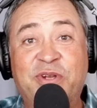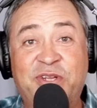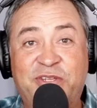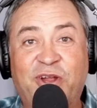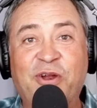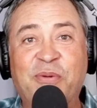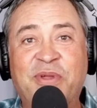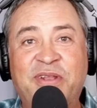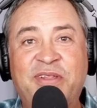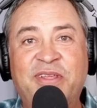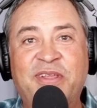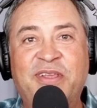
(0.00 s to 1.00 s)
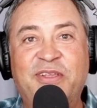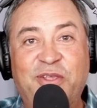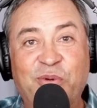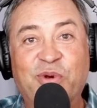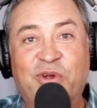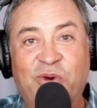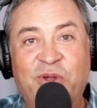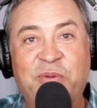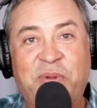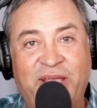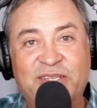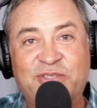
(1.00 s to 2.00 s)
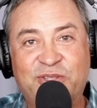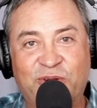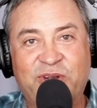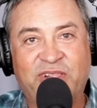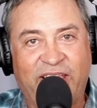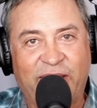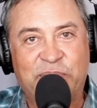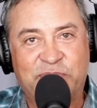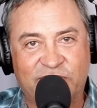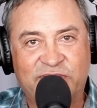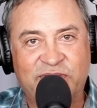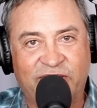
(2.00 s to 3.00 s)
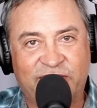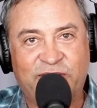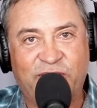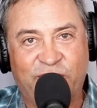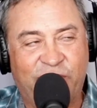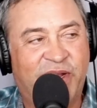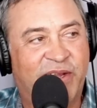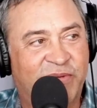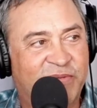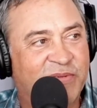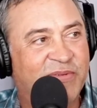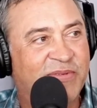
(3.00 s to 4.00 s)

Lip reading: determined. You were going past 30 laps this next go round.